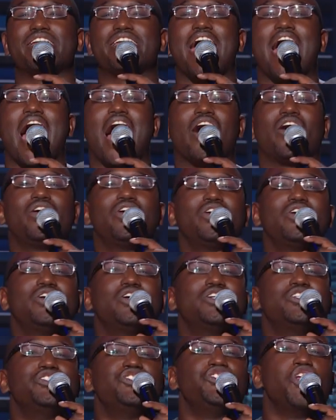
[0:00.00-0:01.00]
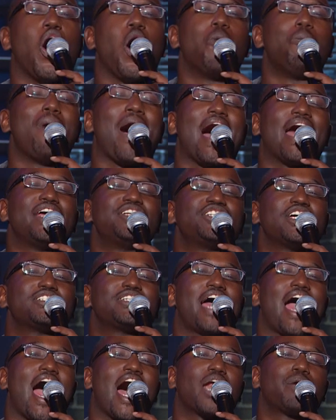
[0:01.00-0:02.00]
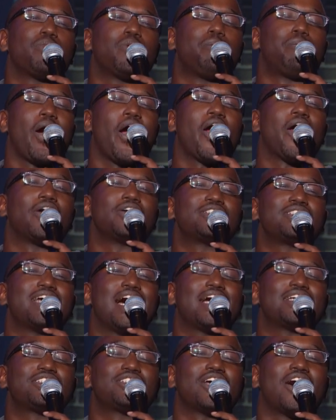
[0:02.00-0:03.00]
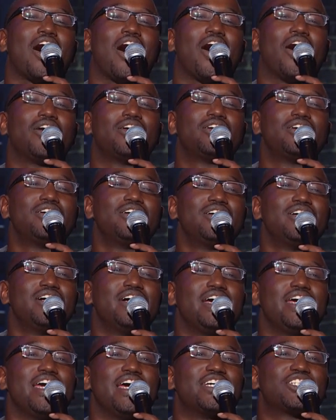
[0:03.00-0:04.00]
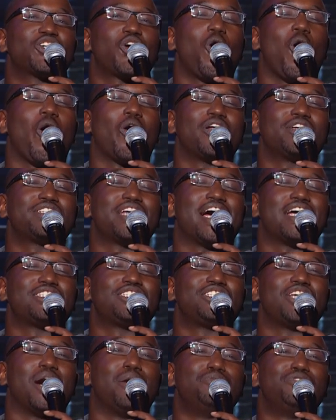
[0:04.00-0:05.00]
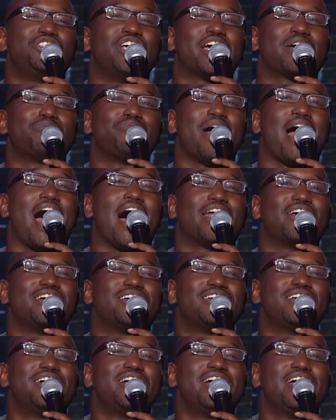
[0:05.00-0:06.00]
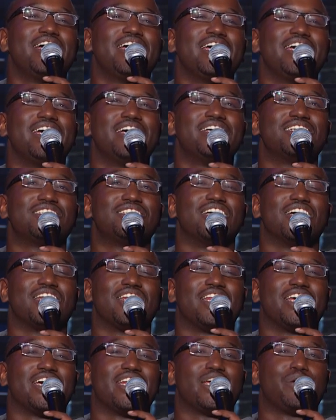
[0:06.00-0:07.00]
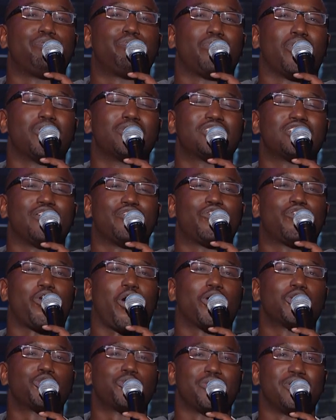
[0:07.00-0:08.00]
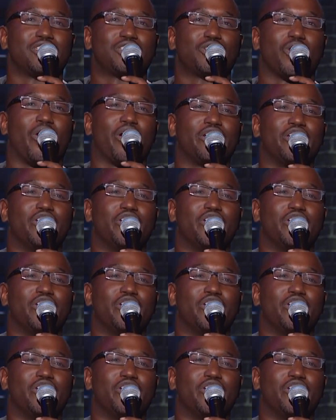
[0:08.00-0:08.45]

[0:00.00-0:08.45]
now? Nobody, just Hannibal Buress, that's all. He has cornered that subject matter. He is the Lenny Bruce of grocery store